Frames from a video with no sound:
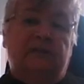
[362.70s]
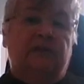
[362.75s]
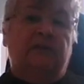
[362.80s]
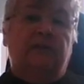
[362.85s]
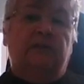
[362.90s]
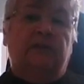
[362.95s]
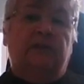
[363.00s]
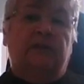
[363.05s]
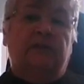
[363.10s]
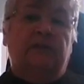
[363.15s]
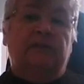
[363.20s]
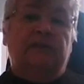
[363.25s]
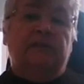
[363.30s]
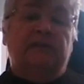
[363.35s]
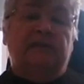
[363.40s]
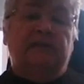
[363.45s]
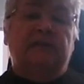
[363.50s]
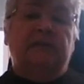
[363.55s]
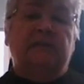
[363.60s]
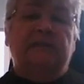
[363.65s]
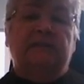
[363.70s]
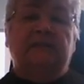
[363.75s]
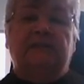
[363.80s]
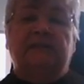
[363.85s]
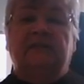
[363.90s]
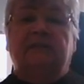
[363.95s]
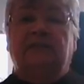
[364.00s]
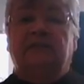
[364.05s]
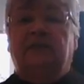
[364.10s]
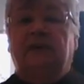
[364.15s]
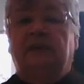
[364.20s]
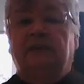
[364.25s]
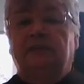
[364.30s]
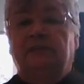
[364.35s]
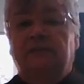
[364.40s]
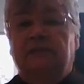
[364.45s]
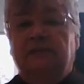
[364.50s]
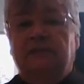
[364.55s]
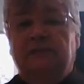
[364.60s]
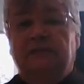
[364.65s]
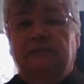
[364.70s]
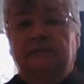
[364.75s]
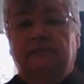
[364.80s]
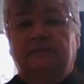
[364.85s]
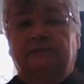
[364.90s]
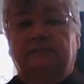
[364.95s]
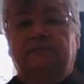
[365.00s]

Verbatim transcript: in other areas it is the virus.